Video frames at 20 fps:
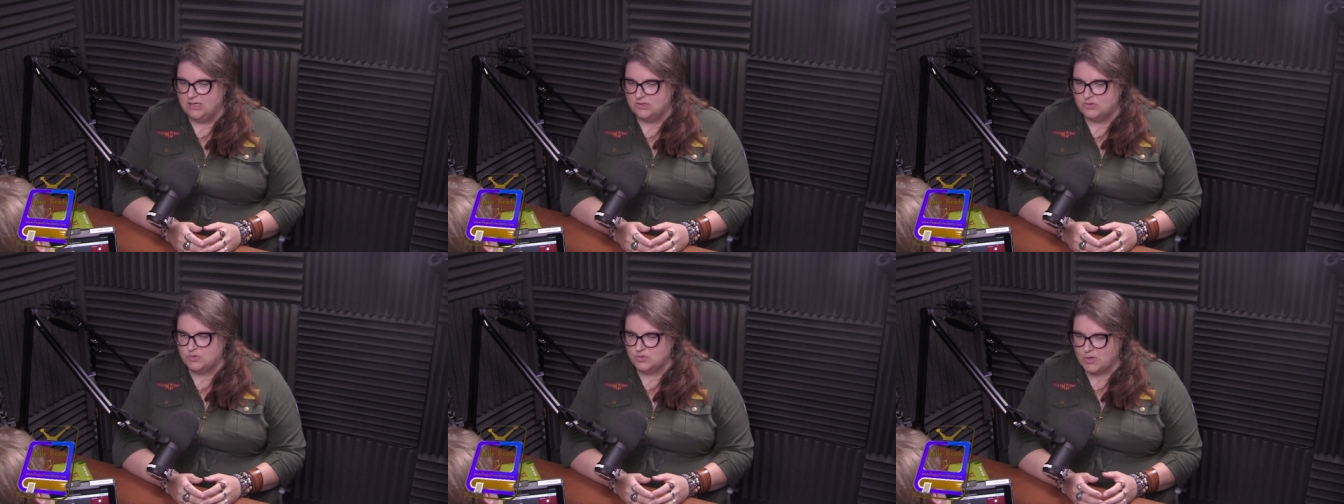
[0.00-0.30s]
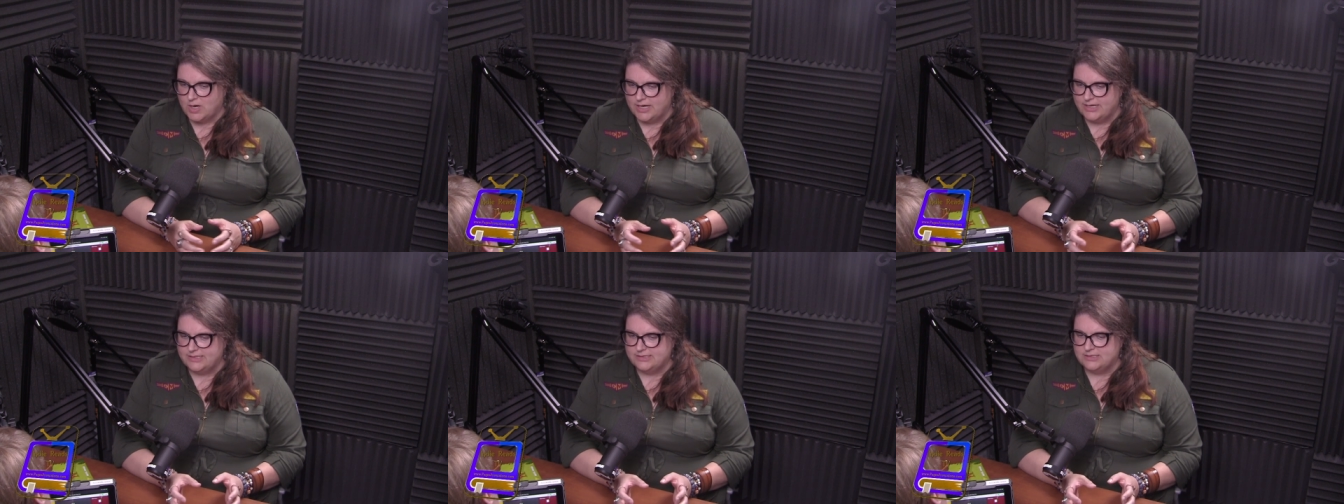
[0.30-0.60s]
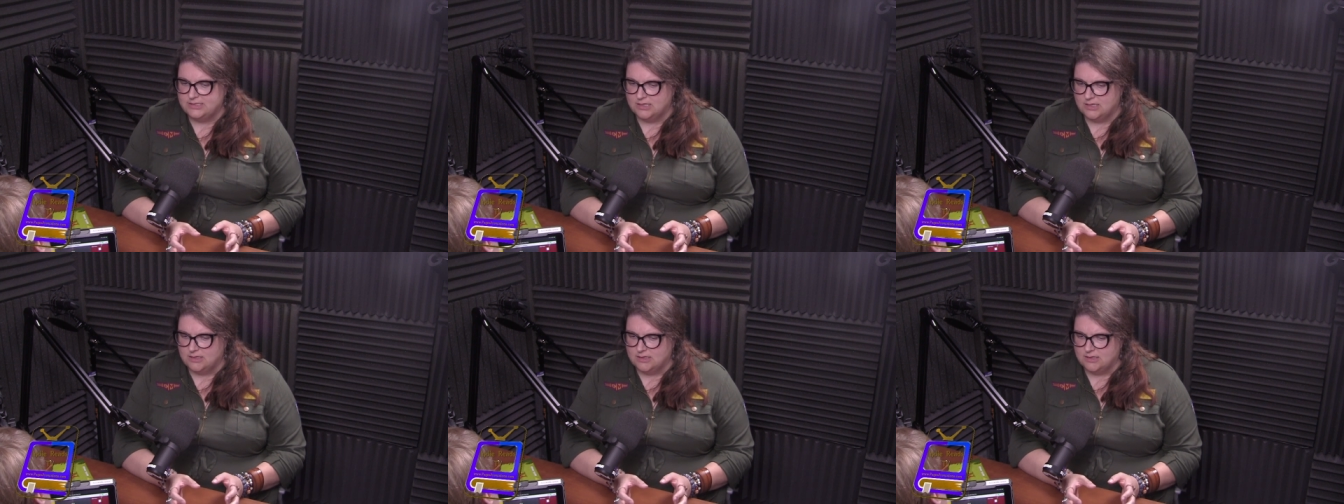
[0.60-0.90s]
tried
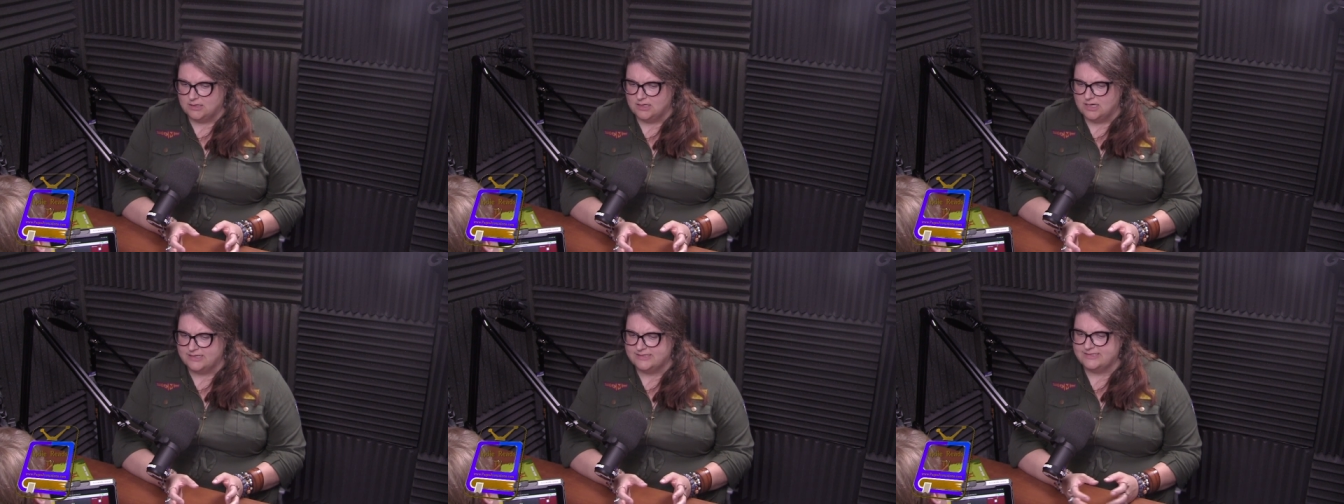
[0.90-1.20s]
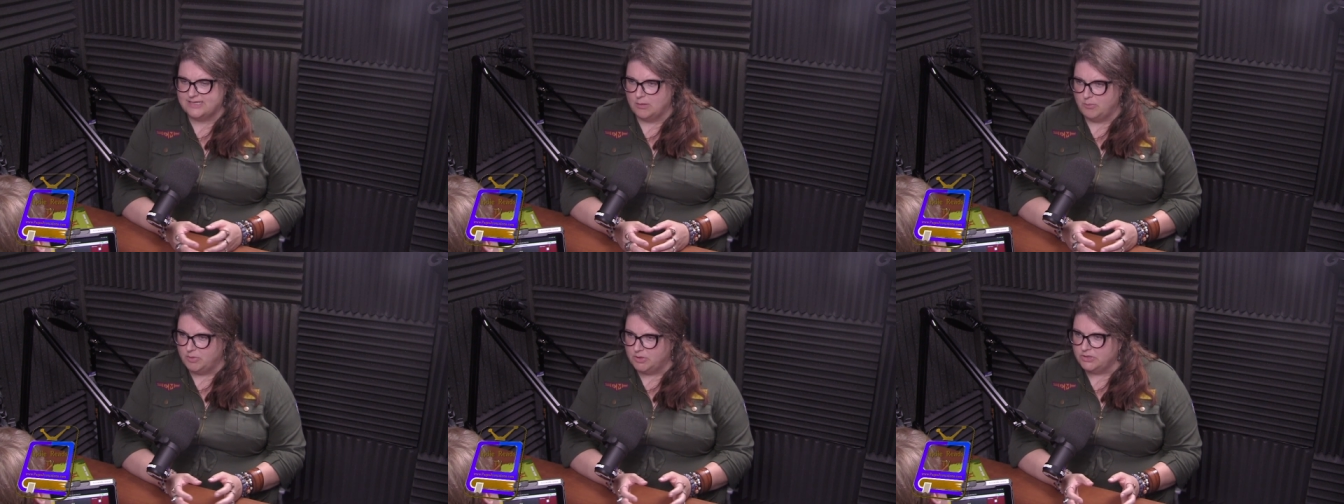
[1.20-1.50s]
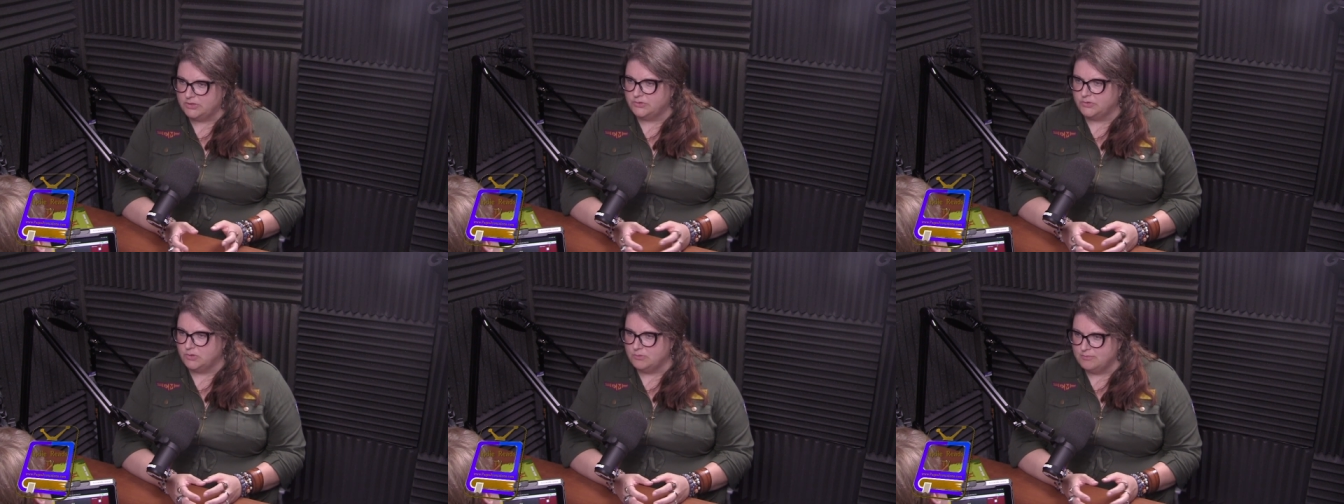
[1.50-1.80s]
to assemble
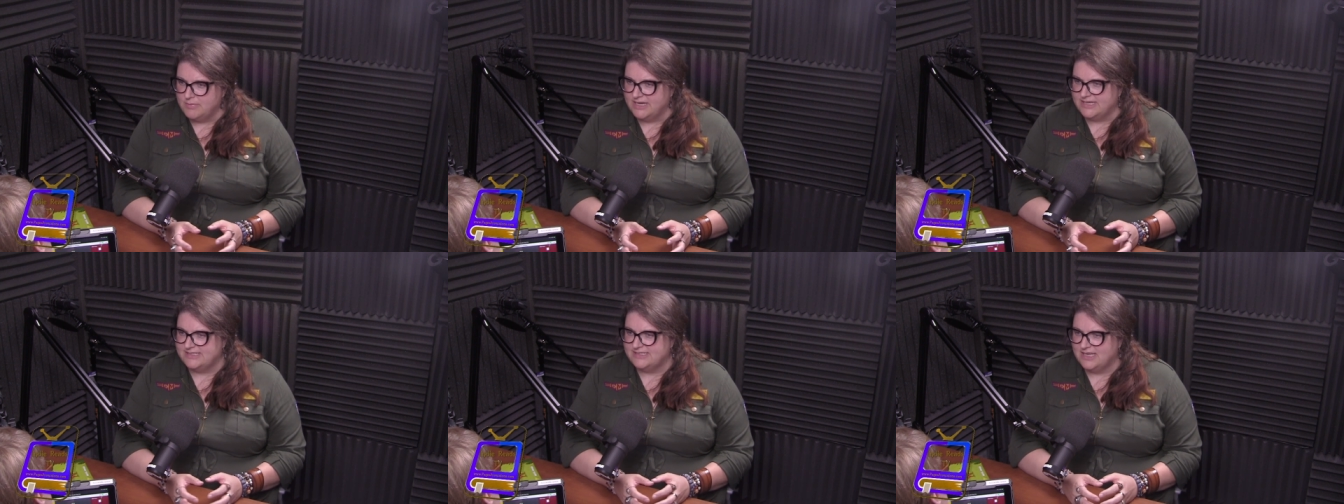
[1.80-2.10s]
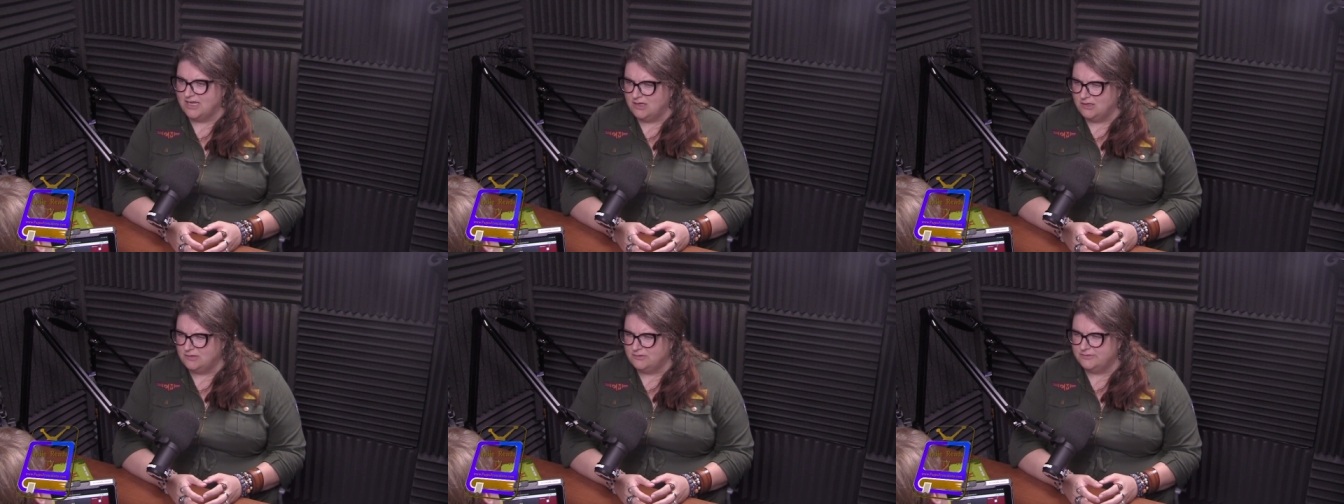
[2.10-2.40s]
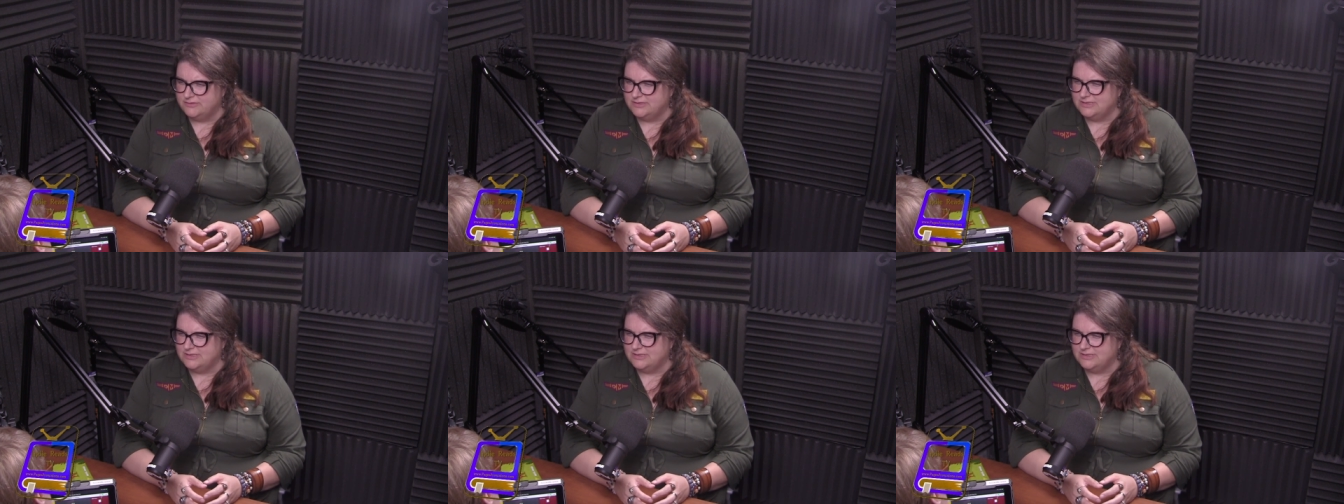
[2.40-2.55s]
a group myself